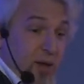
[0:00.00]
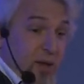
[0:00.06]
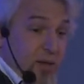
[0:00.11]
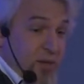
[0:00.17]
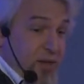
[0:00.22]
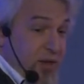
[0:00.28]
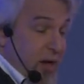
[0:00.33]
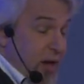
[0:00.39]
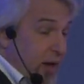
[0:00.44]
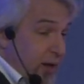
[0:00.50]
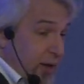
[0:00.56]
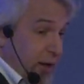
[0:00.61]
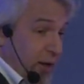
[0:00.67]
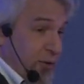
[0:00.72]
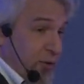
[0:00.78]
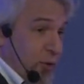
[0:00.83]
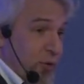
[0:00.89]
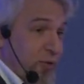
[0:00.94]
the
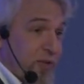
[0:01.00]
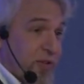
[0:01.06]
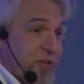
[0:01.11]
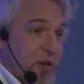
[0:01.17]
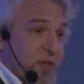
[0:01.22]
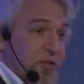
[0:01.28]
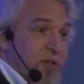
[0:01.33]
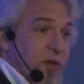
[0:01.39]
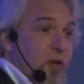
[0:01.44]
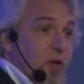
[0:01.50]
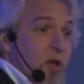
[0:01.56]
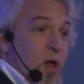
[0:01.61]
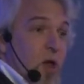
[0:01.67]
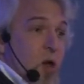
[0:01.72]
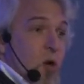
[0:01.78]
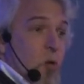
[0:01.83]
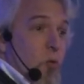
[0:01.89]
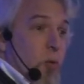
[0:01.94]
earlier talk suggested,
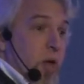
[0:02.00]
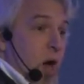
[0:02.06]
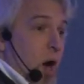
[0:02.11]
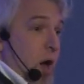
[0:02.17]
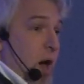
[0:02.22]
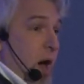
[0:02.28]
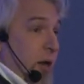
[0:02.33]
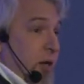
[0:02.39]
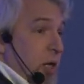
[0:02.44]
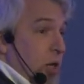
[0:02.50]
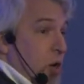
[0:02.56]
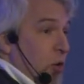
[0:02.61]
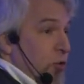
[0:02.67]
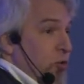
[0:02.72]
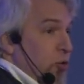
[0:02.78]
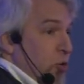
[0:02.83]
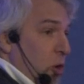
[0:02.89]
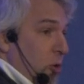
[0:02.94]
we are running
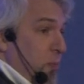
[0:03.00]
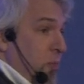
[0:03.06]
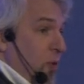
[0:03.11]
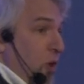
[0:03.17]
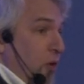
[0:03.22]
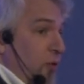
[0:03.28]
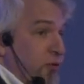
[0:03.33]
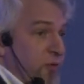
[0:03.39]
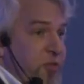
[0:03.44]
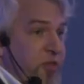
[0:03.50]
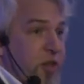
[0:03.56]
on top of